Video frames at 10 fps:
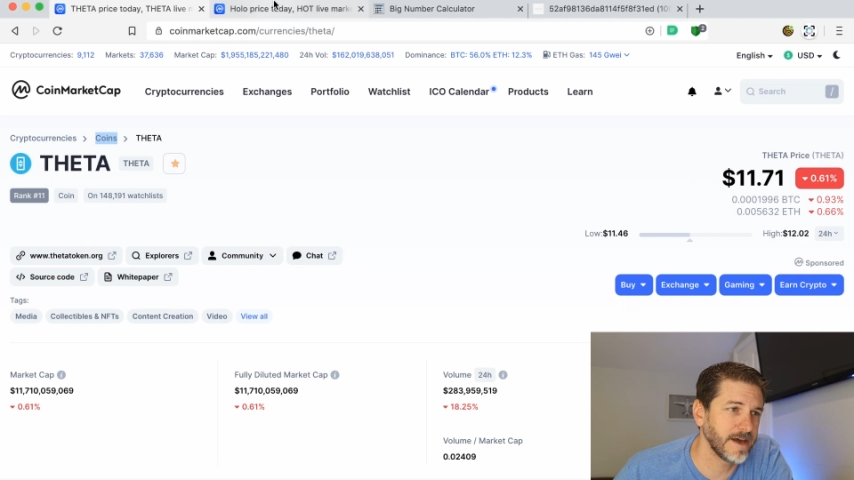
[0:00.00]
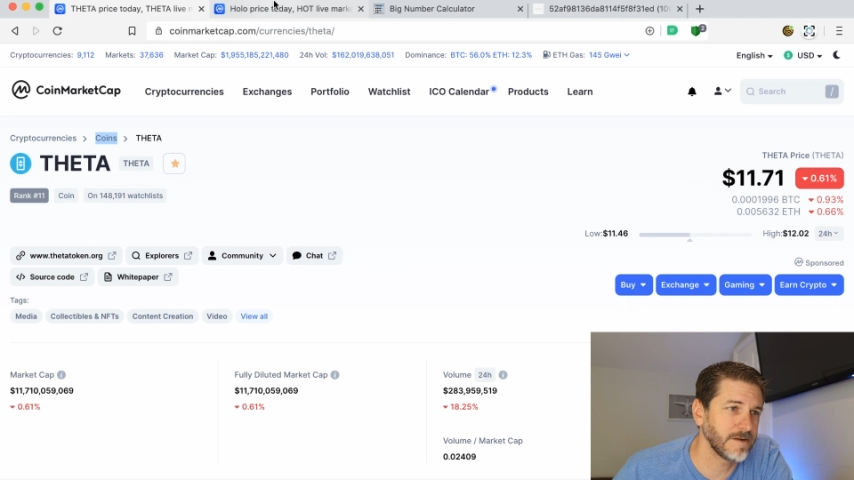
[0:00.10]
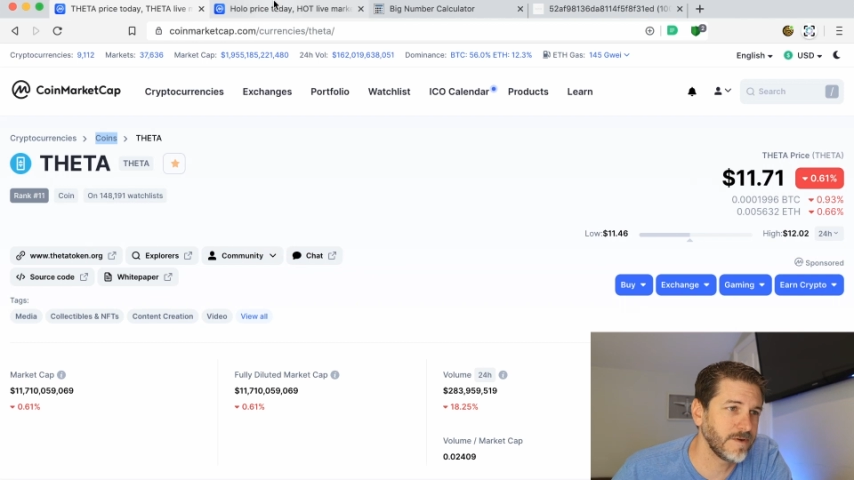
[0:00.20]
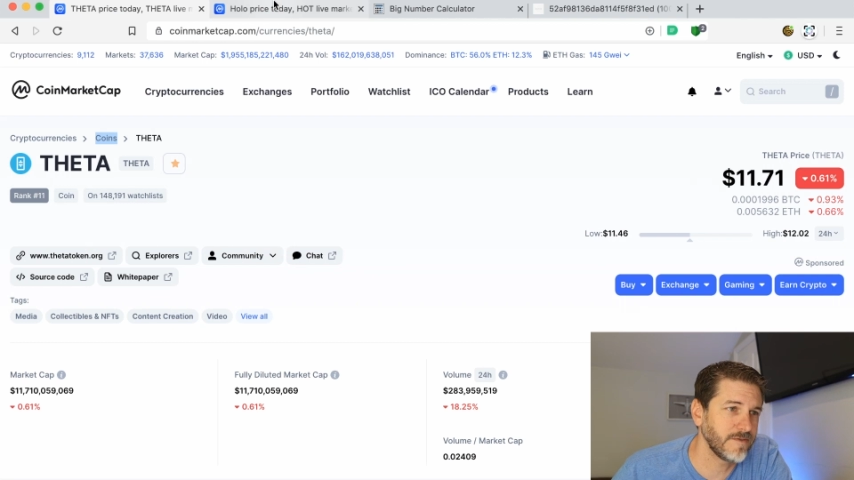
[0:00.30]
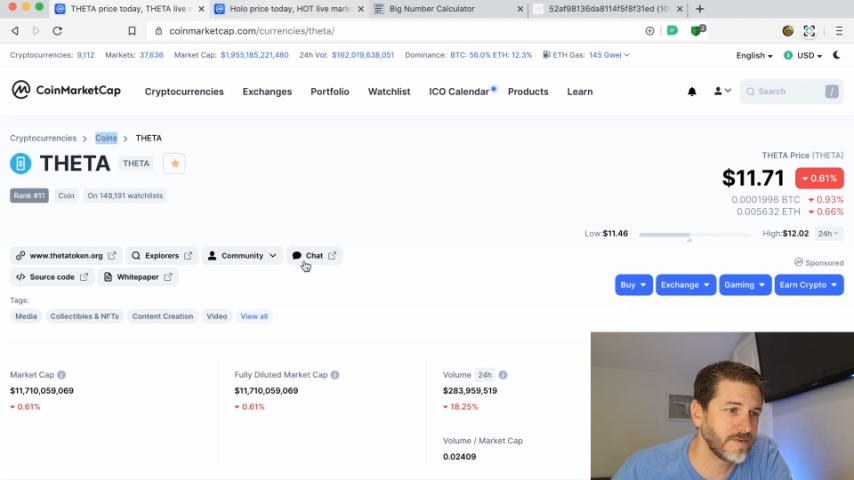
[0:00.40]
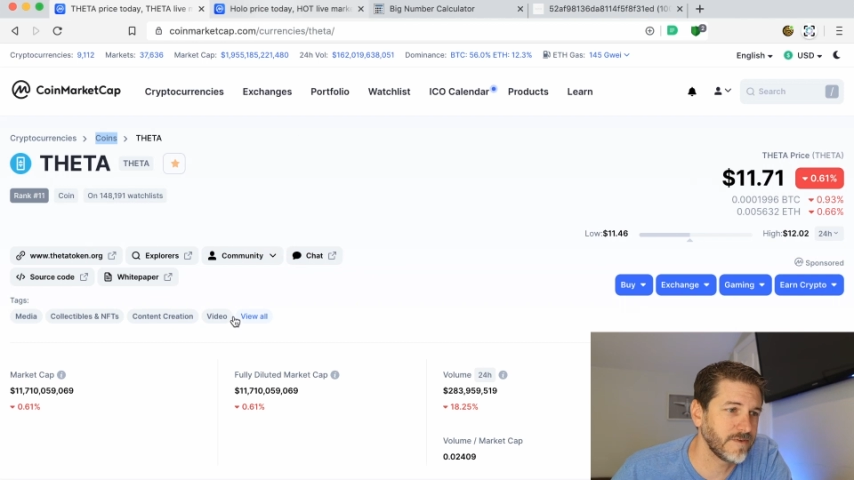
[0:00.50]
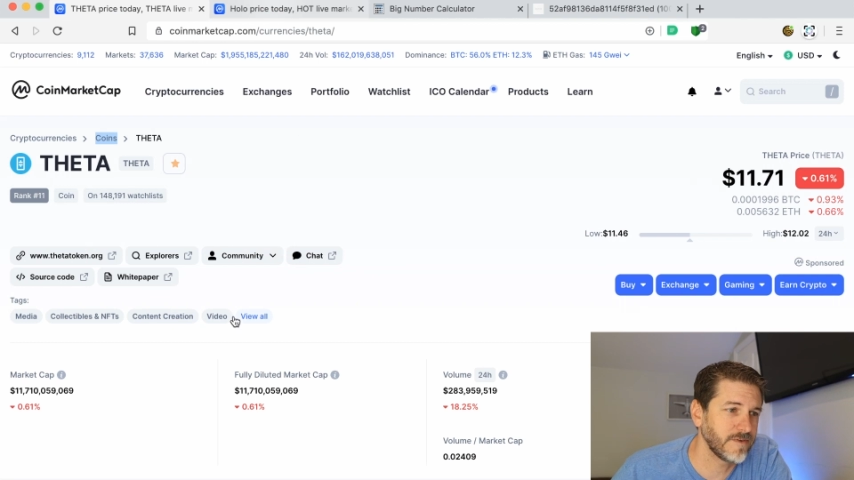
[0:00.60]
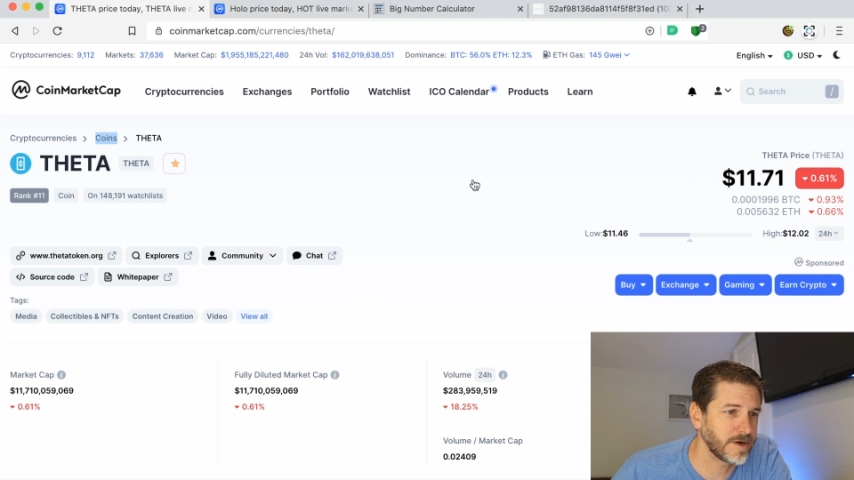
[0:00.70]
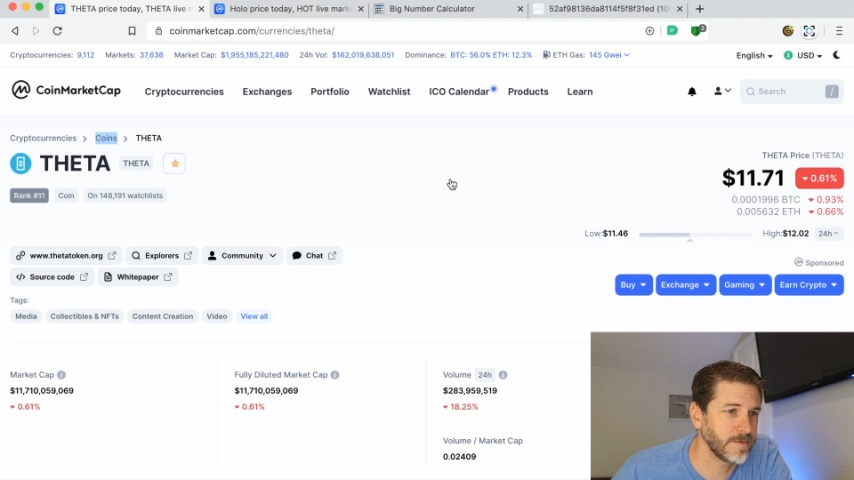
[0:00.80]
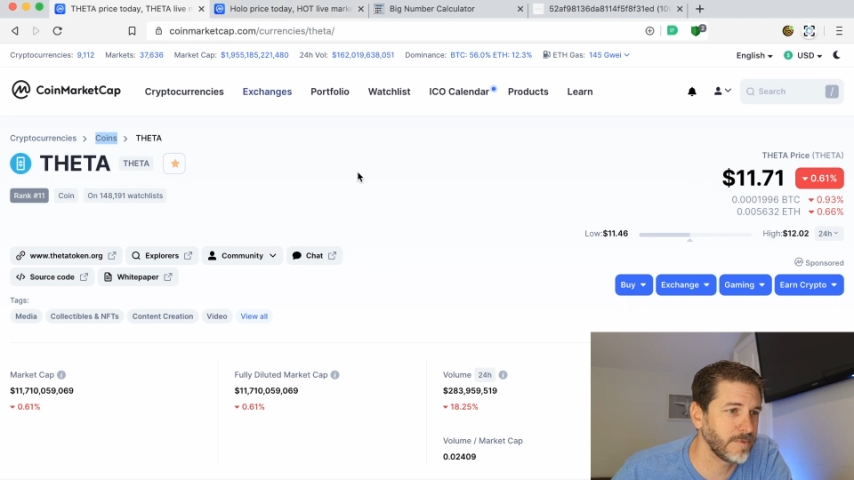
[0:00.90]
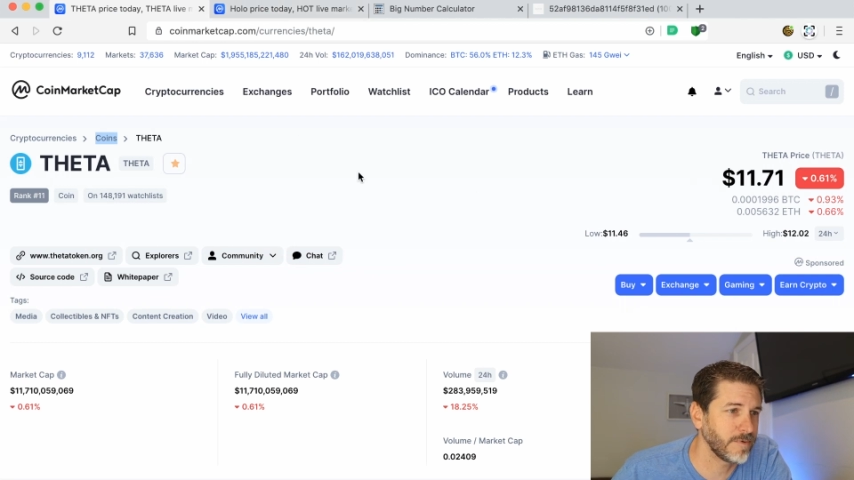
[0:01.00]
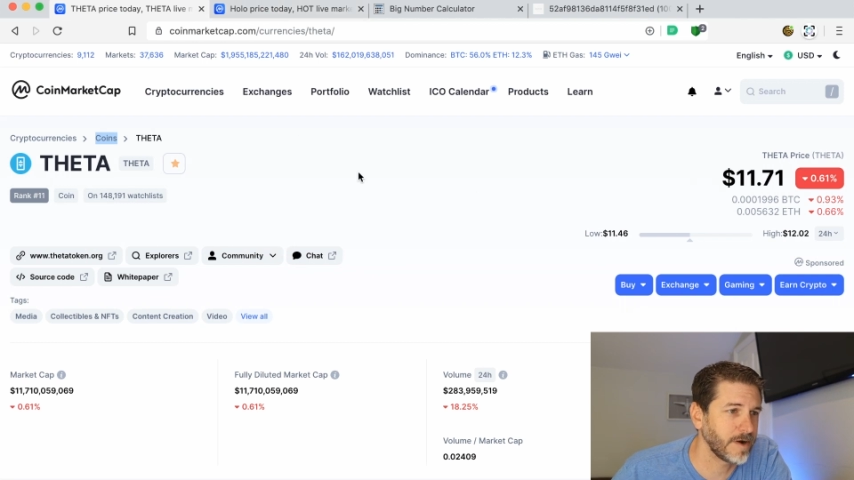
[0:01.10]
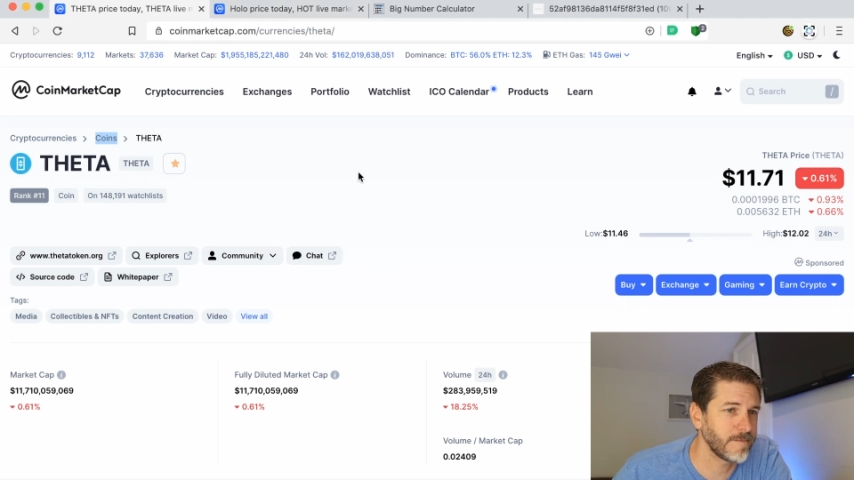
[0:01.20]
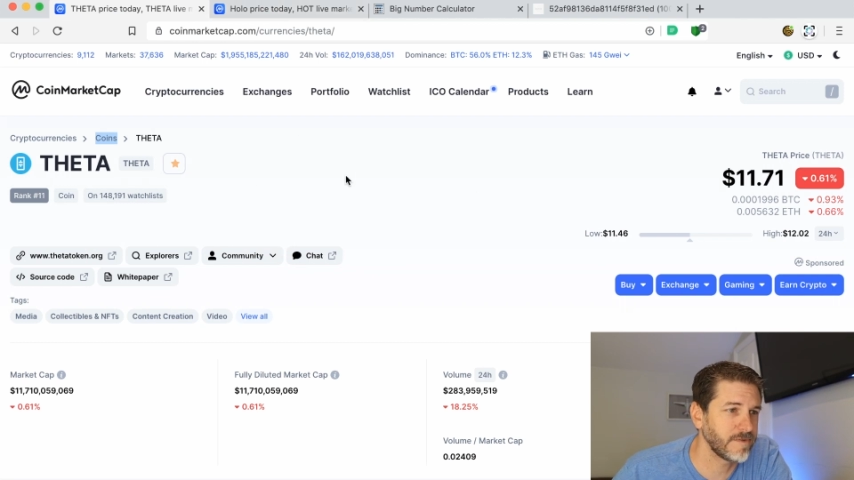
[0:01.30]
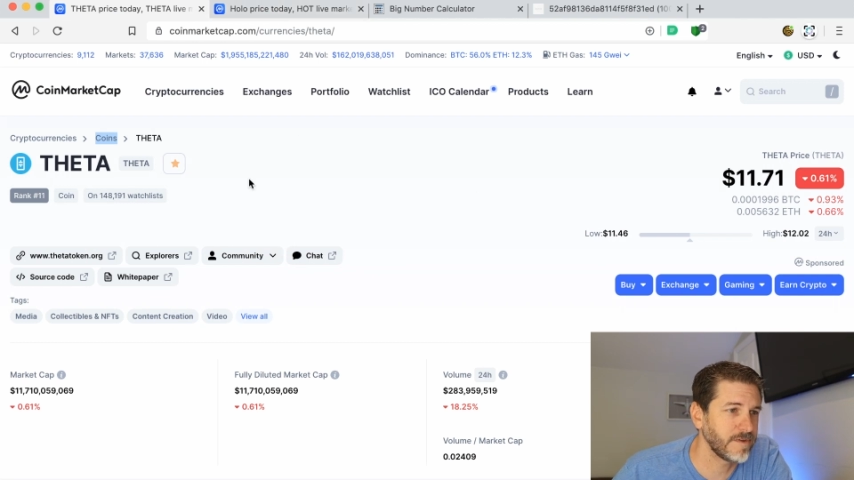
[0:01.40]
then we've got bigger
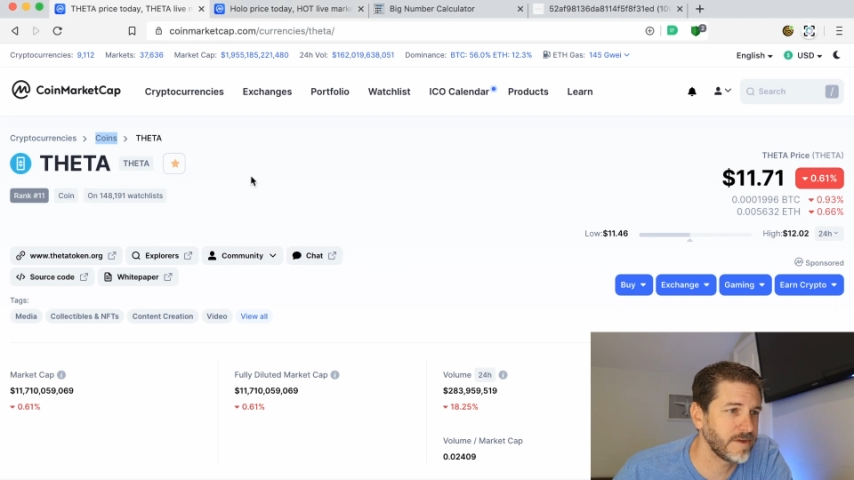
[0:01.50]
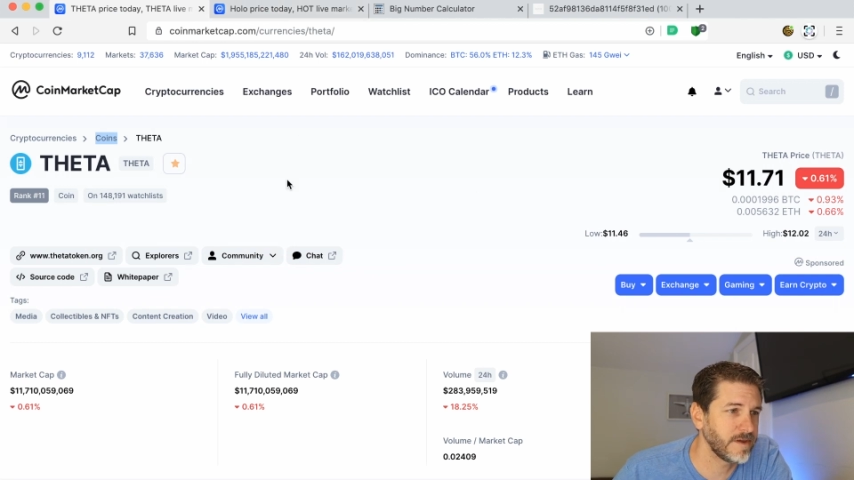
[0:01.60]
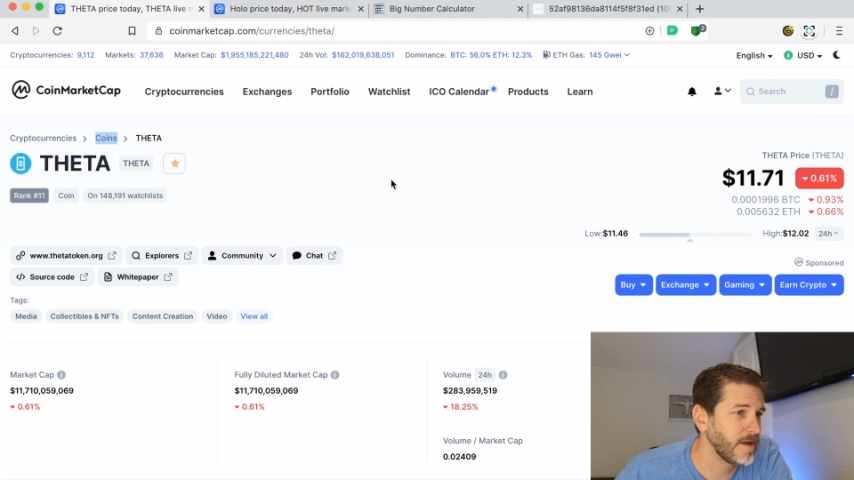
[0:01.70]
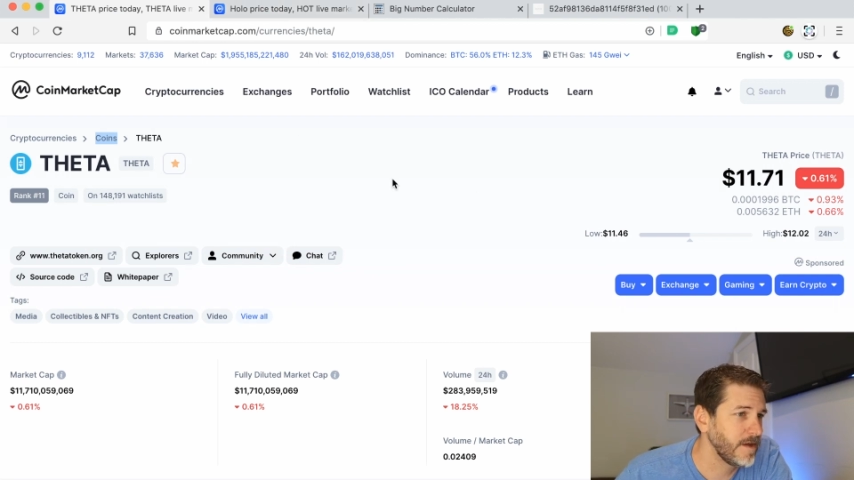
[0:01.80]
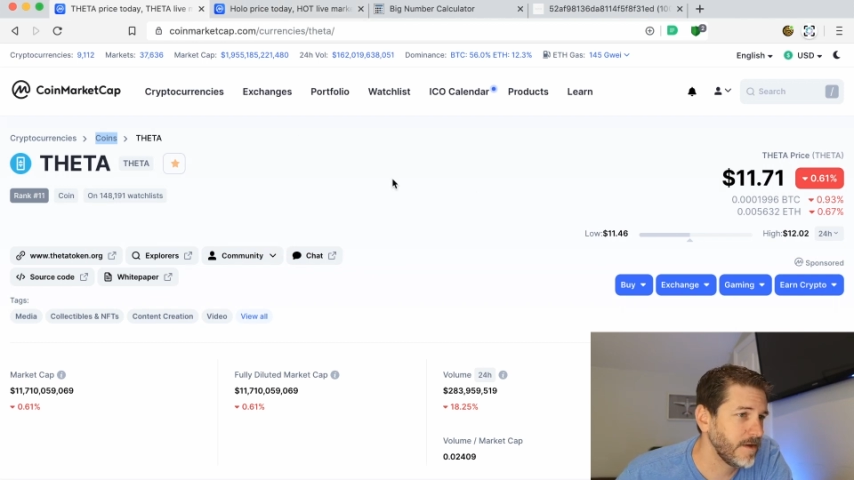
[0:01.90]
problems than